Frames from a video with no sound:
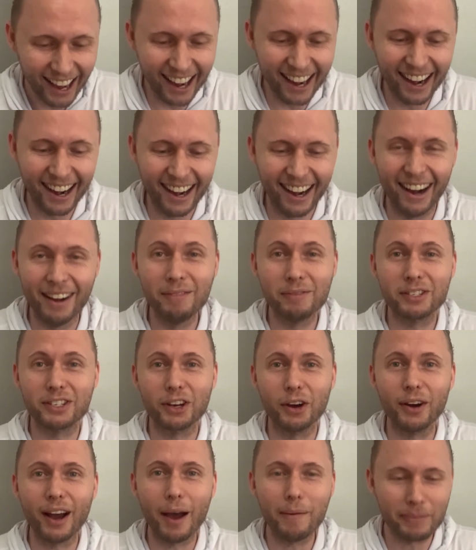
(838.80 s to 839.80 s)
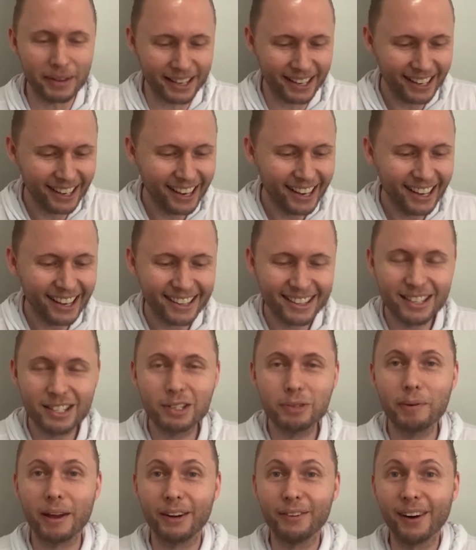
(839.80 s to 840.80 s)
I'm so happy. This has
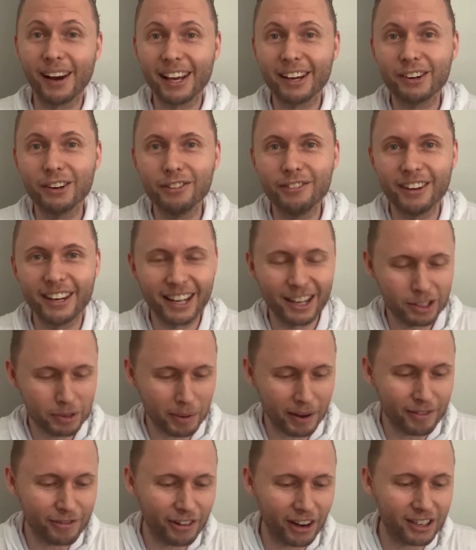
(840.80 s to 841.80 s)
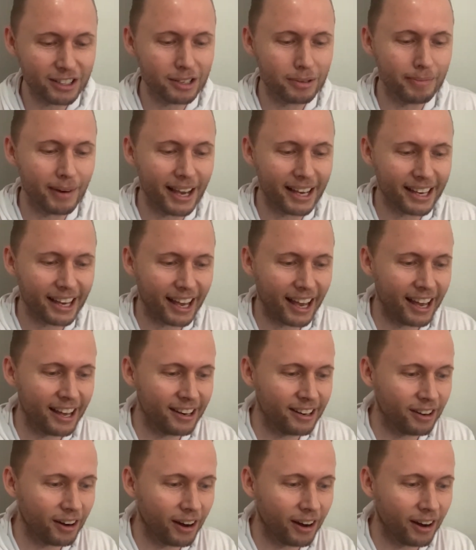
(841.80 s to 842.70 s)
been a really cool video. It's been fun to make, and I